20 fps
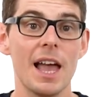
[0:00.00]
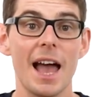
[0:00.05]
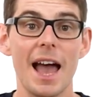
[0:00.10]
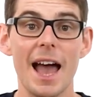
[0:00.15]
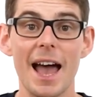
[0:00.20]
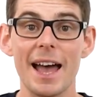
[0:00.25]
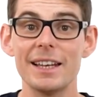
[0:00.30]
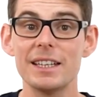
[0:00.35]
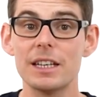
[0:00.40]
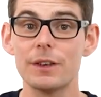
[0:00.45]

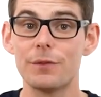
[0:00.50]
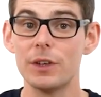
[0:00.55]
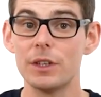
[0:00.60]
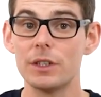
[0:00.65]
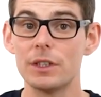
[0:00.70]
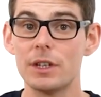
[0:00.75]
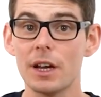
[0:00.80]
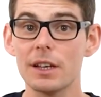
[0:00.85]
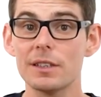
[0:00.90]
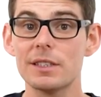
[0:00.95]
And if it
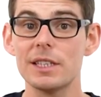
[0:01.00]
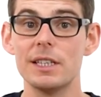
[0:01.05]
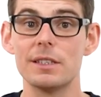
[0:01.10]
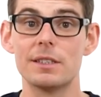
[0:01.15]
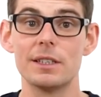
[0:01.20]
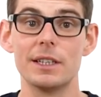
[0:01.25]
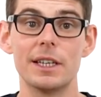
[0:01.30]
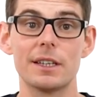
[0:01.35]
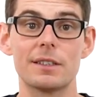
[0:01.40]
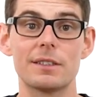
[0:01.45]
does
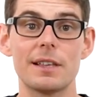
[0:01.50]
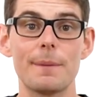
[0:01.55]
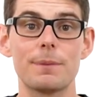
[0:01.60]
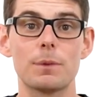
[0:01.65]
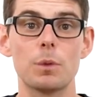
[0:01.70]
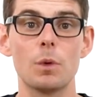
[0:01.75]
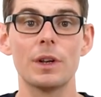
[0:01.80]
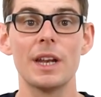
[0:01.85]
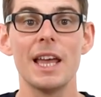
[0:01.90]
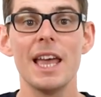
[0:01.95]
easily accept
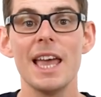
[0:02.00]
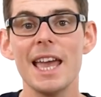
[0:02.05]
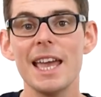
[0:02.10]
one,